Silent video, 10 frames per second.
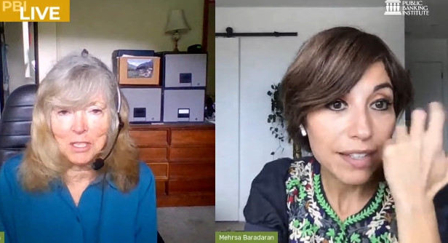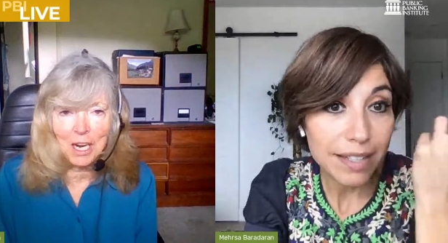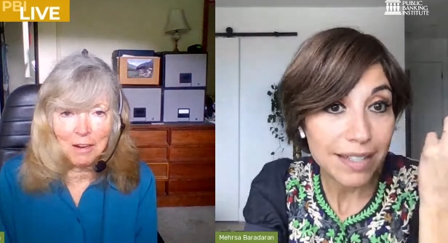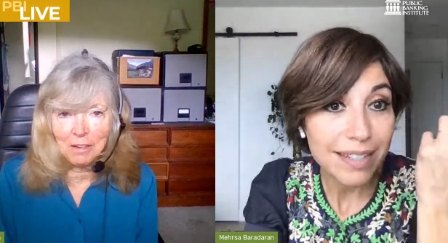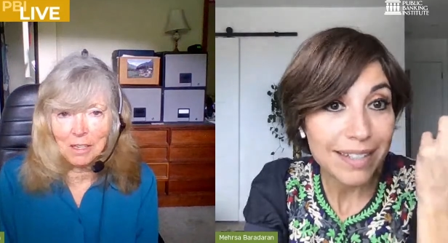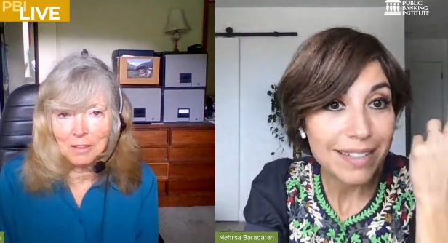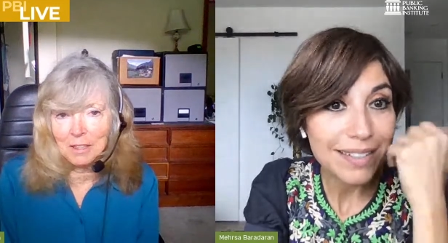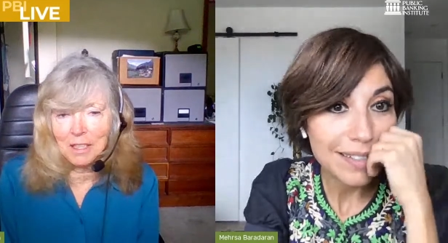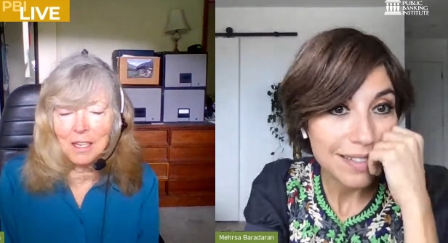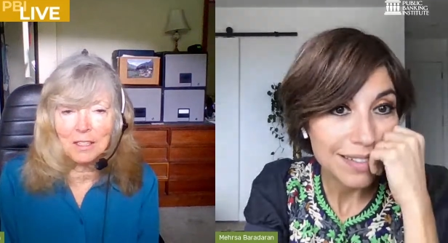Speaker 1: in general
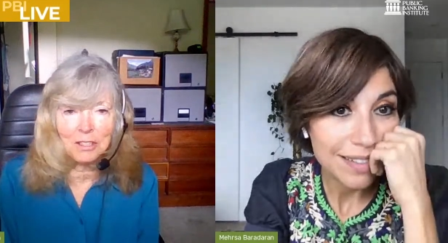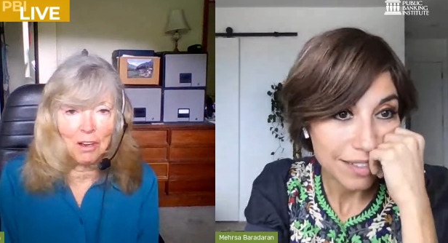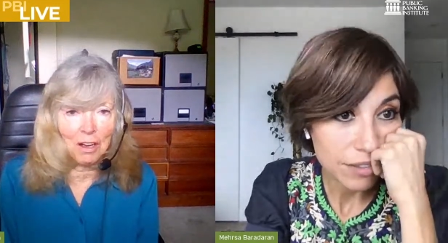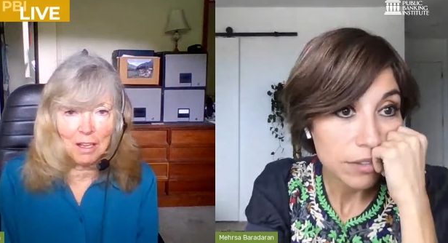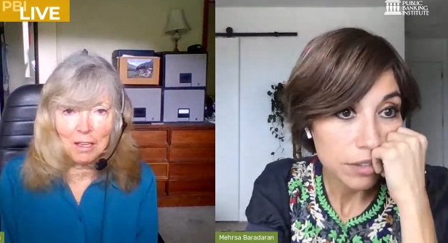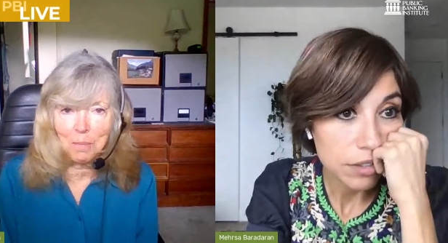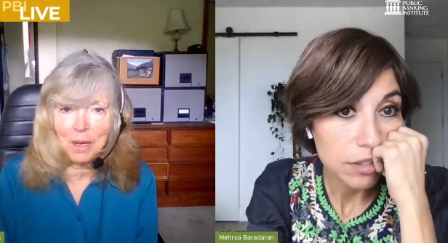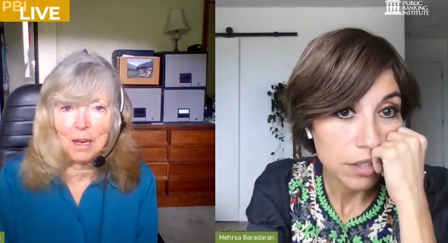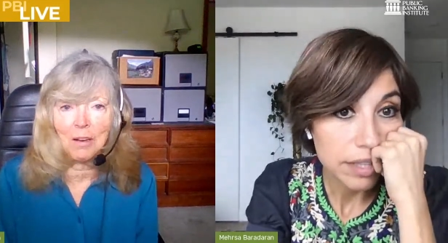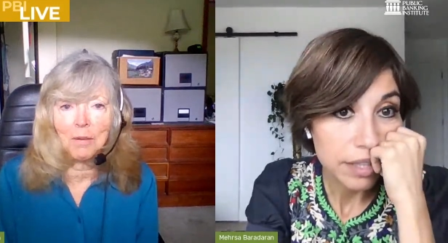that it's all
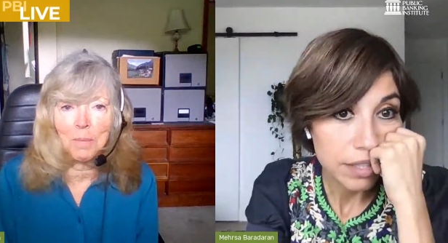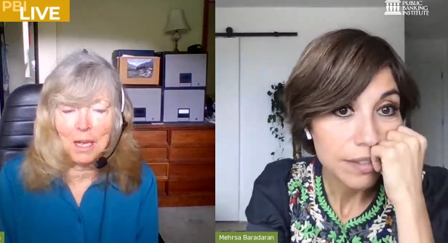about yeah.